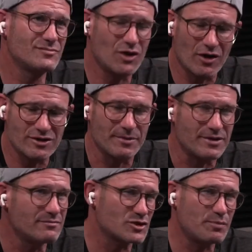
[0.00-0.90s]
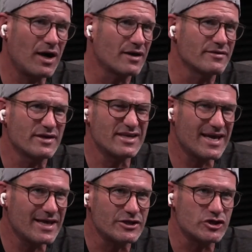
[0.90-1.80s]
talk to me, respond,
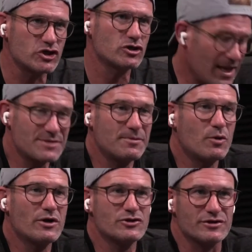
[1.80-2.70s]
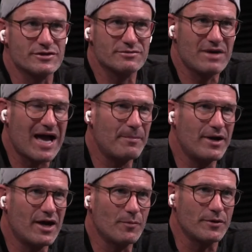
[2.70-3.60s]
engage, ask me questions. Happy
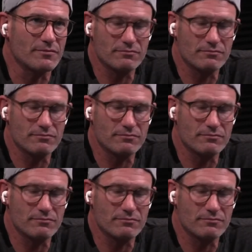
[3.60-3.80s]
to help you.